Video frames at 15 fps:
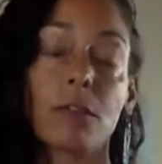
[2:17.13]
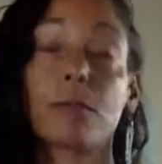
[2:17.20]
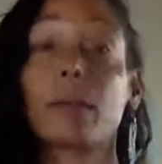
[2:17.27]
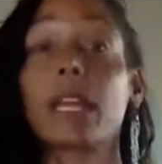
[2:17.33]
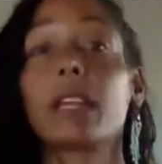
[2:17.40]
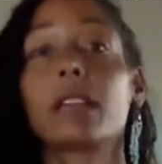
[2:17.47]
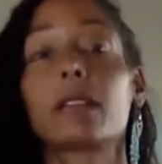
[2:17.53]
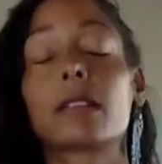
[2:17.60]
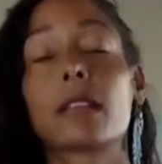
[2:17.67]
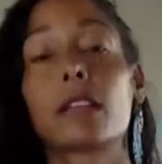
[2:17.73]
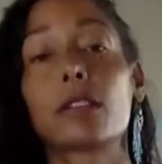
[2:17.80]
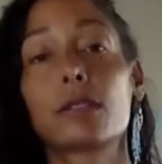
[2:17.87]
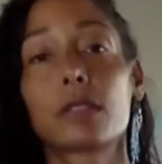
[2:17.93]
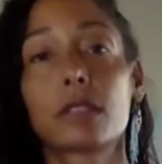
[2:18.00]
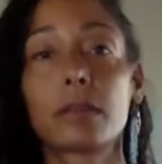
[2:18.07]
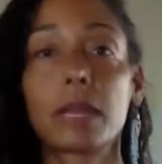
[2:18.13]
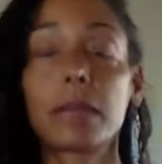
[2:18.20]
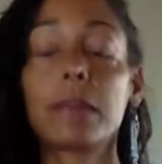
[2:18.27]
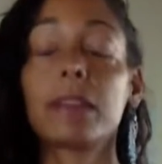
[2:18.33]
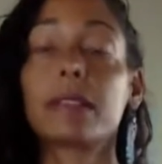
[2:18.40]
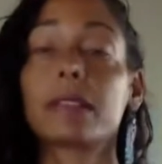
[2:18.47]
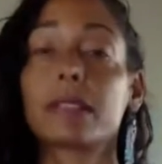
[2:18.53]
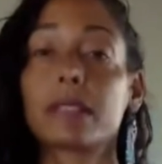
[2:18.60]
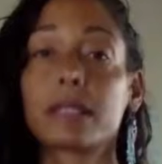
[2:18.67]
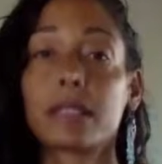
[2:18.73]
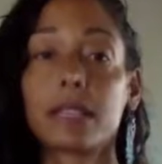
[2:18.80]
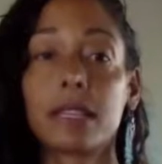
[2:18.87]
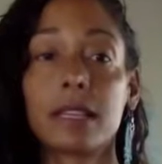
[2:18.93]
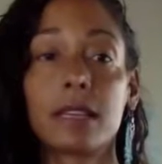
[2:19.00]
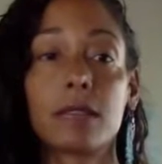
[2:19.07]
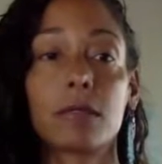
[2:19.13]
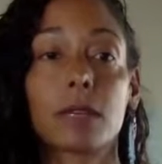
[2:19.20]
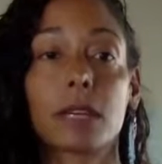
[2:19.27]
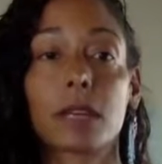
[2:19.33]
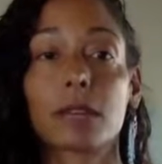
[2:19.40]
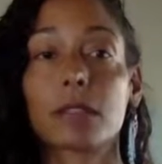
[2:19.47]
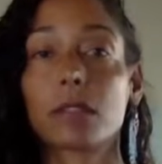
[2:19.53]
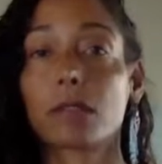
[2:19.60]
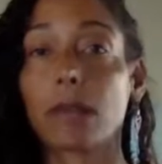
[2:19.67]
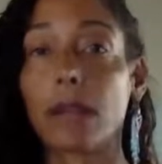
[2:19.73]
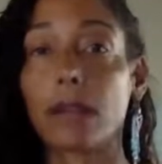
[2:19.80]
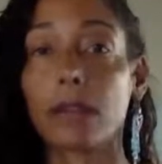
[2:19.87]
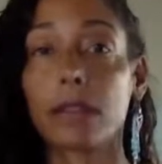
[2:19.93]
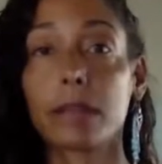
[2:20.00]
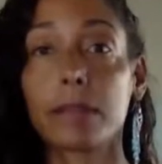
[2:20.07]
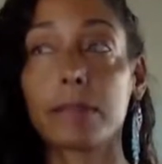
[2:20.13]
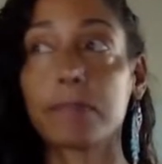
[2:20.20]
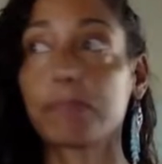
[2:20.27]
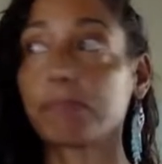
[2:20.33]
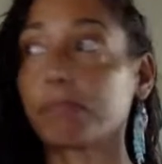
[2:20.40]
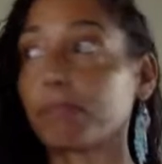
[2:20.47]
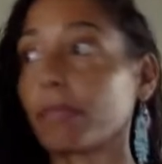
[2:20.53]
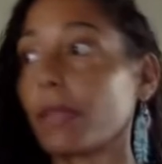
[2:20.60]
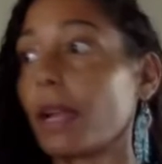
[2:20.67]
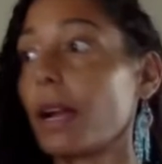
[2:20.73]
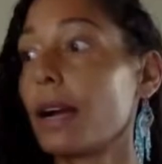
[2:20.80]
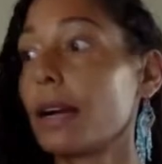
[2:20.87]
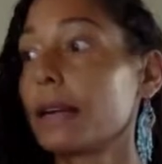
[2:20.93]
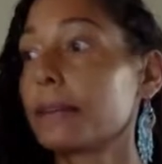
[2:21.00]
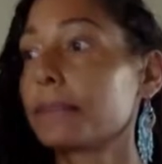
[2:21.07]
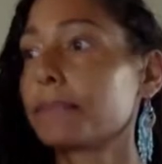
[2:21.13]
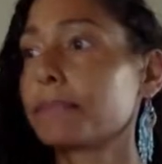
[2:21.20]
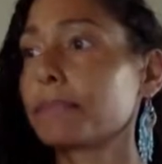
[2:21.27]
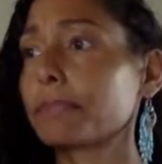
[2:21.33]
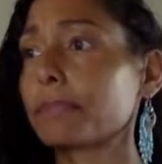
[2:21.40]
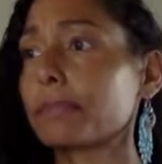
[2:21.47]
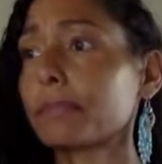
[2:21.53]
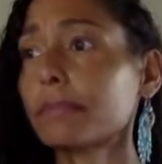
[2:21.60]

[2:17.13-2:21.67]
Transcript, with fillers: made they used to make me dizzy when I was around them um,